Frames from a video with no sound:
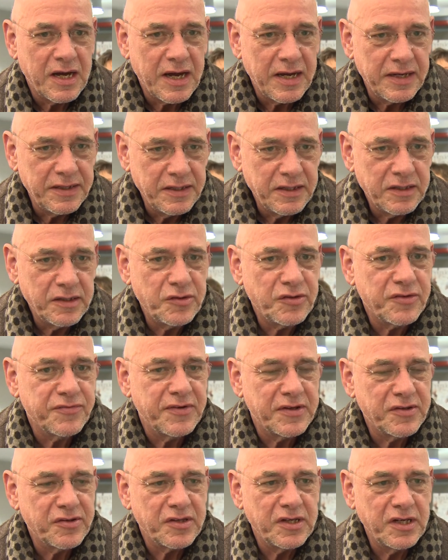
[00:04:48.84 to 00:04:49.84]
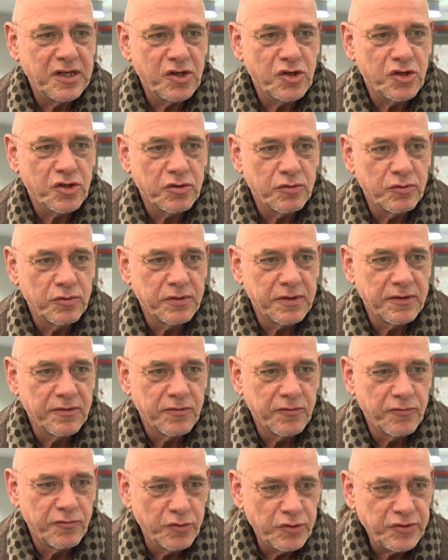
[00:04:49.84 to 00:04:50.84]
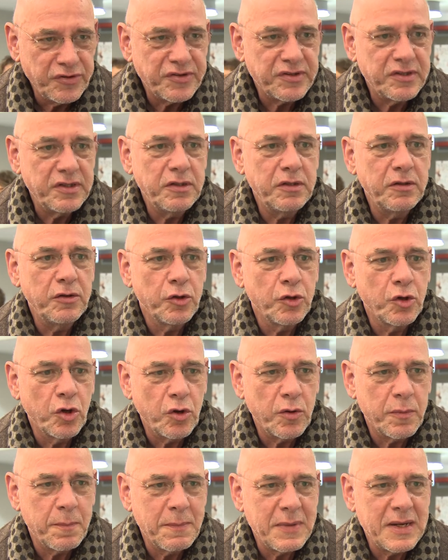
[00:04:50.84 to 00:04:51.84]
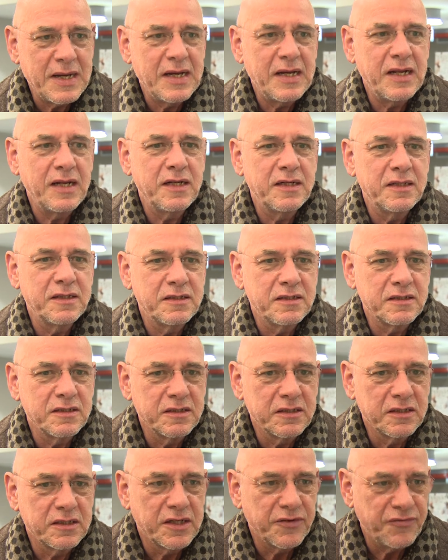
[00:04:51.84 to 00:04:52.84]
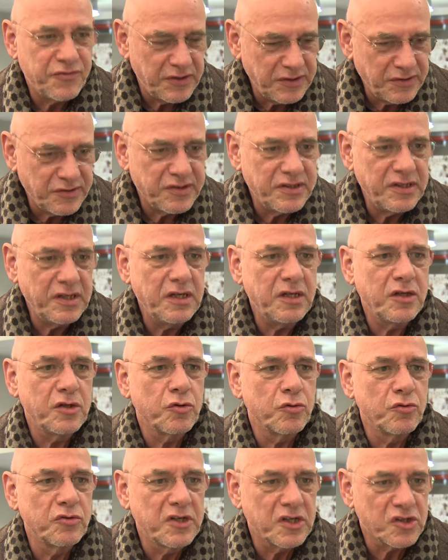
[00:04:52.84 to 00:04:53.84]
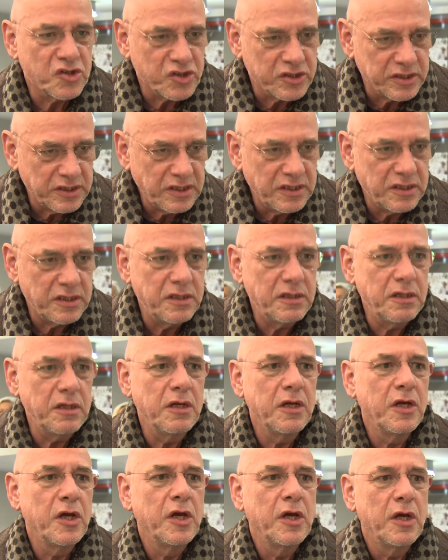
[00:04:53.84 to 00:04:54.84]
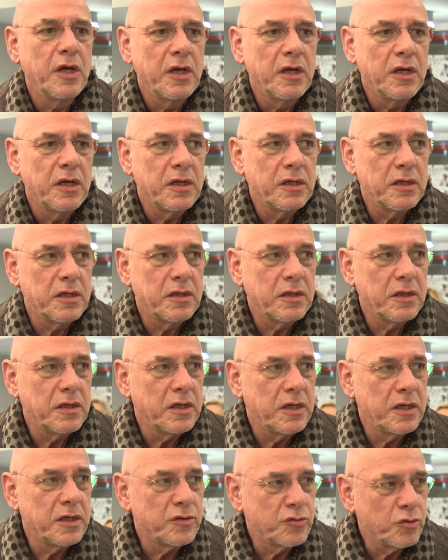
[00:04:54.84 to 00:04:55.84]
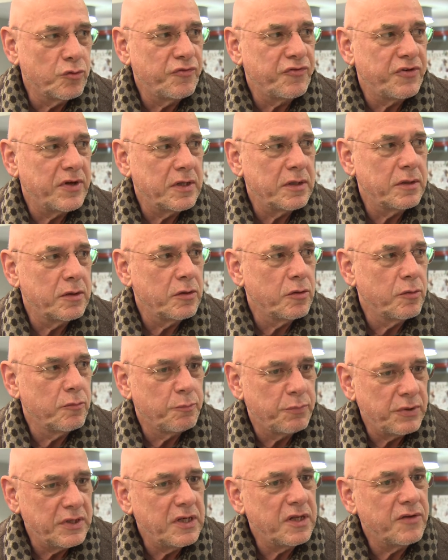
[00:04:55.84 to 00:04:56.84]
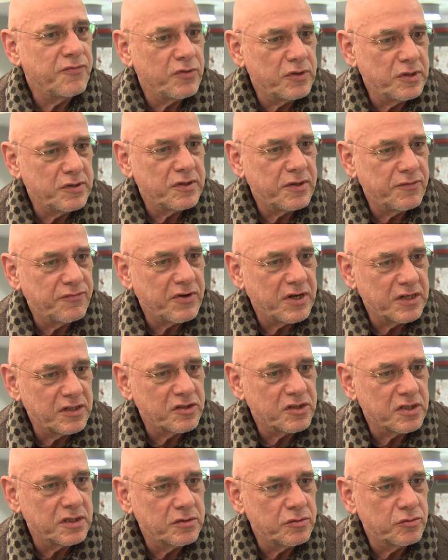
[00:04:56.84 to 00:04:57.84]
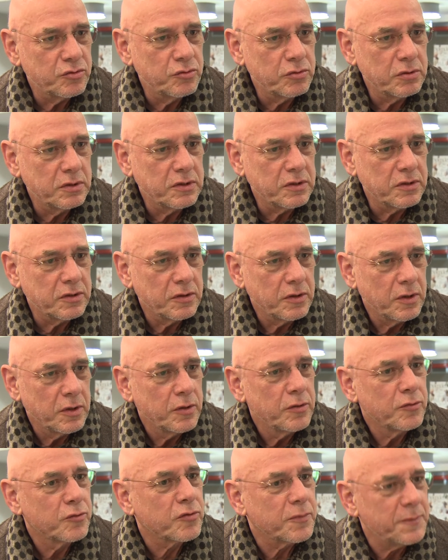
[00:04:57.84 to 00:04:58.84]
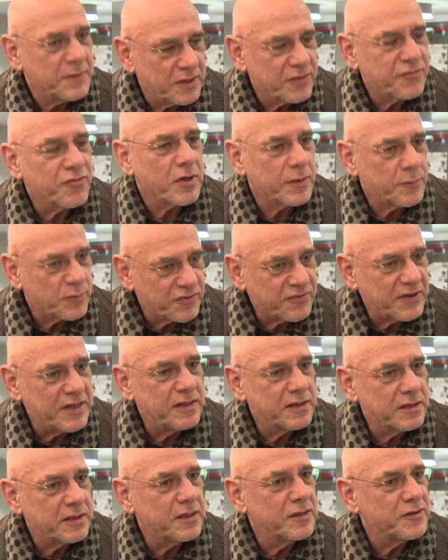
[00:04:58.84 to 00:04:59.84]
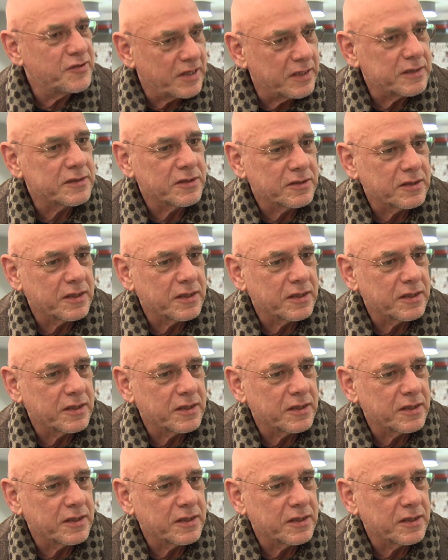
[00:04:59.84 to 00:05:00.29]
A lot that I already knew was reconfirmed and emphasized. To that extent, I'm very impressed by this event, at least by the second part. Zumindest von dem zweiten Teil sehr